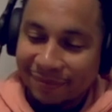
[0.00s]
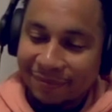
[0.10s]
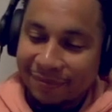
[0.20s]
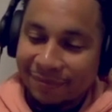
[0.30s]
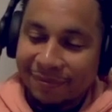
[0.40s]

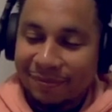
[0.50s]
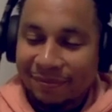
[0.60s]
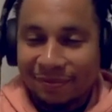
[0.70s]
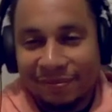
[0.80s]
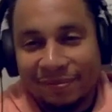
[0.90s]

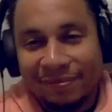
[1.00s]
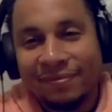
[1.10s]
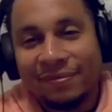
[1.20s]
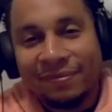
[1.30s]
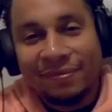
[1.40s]

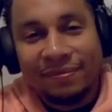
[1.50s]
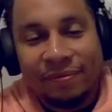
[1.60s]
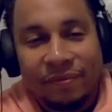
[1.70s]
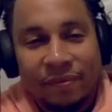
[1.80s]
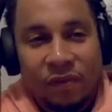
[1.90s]

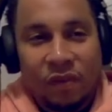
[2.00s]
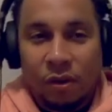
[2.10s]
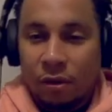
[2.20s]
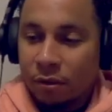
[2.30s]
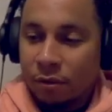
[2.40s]

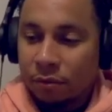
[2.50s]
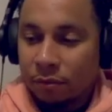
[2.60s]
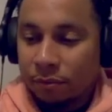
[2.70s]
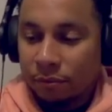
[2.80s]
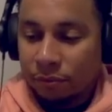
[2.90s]

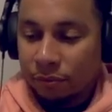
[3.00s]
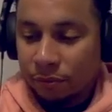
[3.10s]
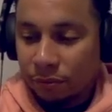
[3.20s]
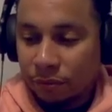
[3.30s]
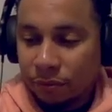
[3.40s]

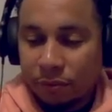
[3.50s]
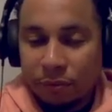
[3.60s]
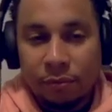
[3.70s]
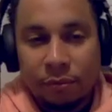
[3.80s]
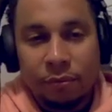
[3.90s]

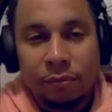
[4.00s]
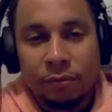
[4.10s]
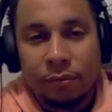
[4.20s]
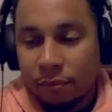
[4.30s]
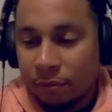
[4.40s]

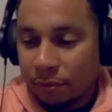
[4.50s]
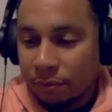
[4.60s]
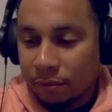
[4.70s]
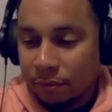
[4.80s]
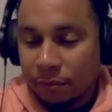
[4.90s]

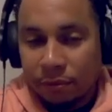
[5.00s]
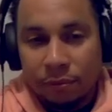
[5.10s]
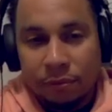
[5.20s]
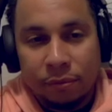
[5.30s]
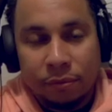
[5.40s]

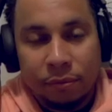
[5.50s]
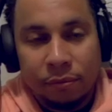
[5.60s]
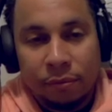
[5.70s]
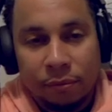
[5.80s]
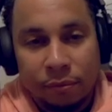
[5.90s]

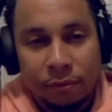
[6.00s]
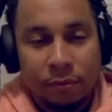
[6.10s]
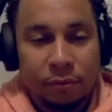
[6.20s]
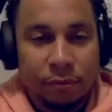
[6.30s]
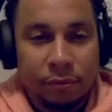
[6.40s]

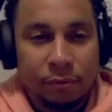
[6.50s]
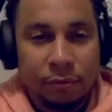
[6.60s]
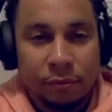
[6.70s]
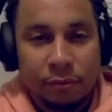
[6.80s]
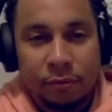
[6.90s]

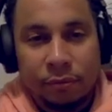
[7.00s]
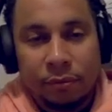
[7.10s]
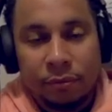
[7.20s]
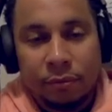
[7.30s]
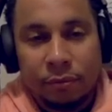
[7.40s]

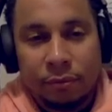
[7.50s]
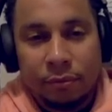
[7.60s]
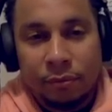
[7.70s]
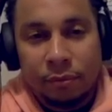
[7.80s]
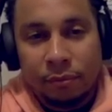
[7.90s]
The person shown says nothing.